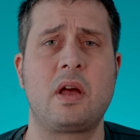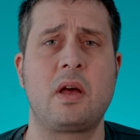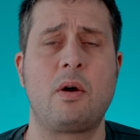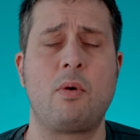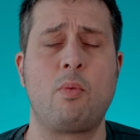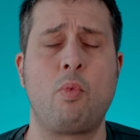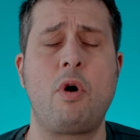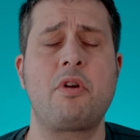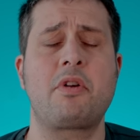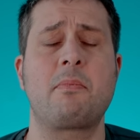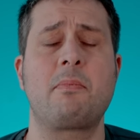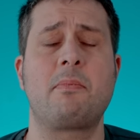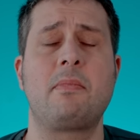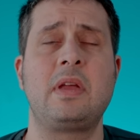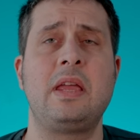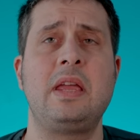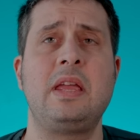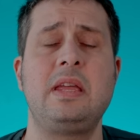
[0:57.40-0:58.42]
What
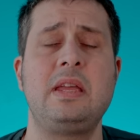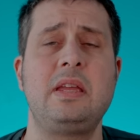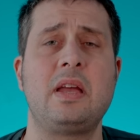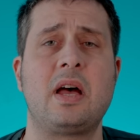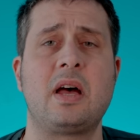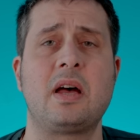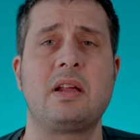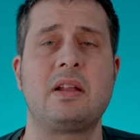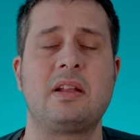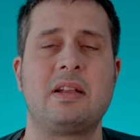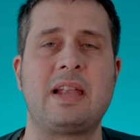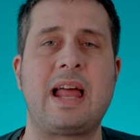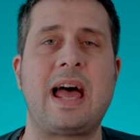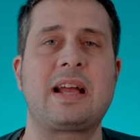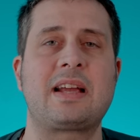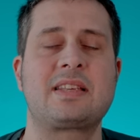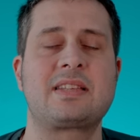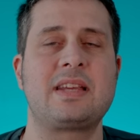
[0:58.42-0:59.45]
he uh,
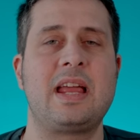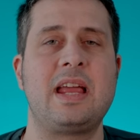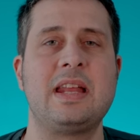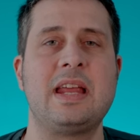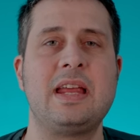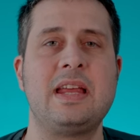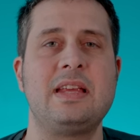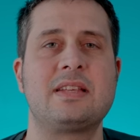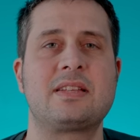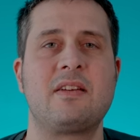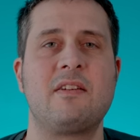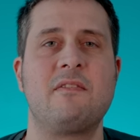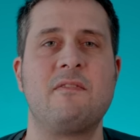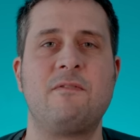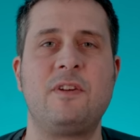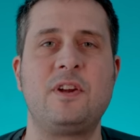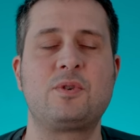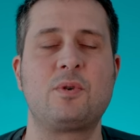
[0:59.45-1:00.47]
lacks in his
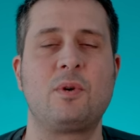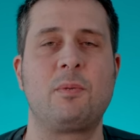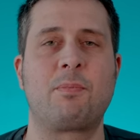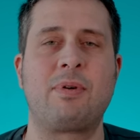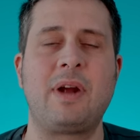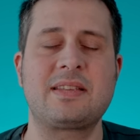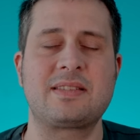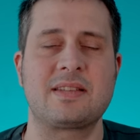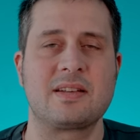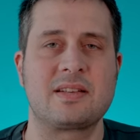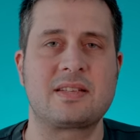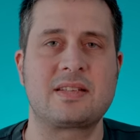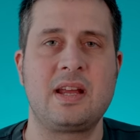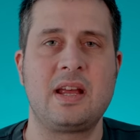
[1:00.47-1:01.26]
visual presence,